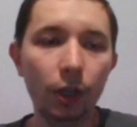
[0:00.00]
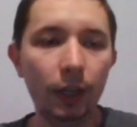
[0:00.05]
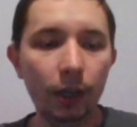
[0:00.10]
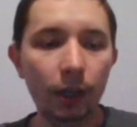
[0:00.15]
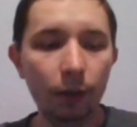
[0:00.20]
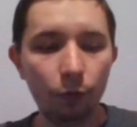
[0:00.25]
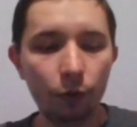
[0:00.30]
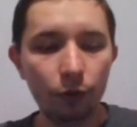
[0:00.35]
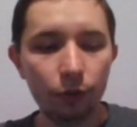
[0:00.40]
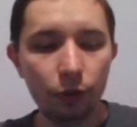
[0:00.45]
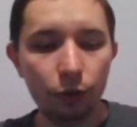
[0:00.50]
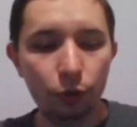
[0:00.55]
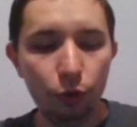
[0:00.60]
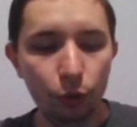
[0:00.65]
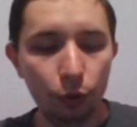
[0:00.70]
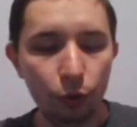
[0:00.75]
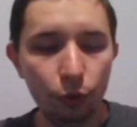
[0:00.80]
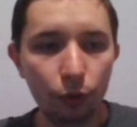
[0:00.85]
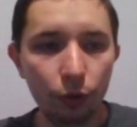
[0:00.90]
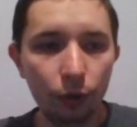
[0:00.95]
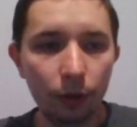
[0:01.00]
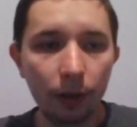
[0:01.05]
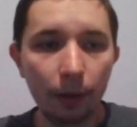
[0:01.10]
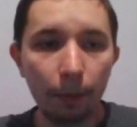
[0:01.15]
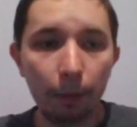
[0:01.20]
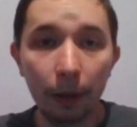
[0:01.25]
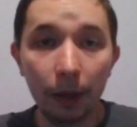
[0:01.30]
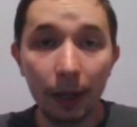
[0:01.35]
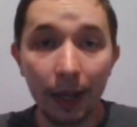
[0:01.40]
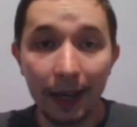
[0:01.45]
He wants to
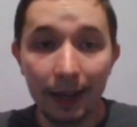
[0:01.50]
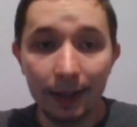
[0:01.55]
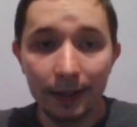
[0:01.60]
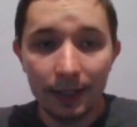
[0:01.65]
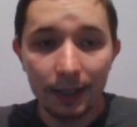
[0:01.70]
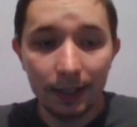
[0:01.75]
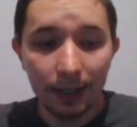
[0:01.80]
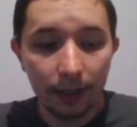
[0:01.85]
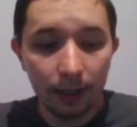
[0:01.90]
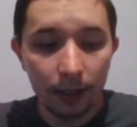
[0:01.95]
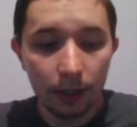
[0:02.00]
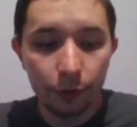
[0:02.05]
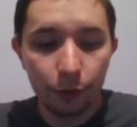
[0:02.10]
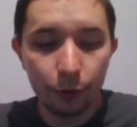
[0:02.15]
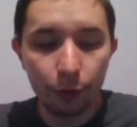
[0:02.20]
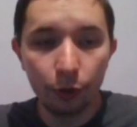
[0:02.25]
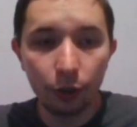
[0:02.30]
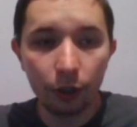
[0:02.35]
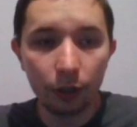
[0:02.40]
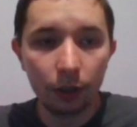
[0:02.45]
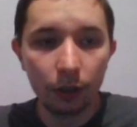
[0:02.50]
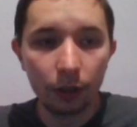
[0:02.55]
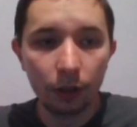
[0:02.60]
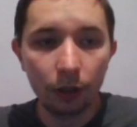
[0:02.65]
place his rook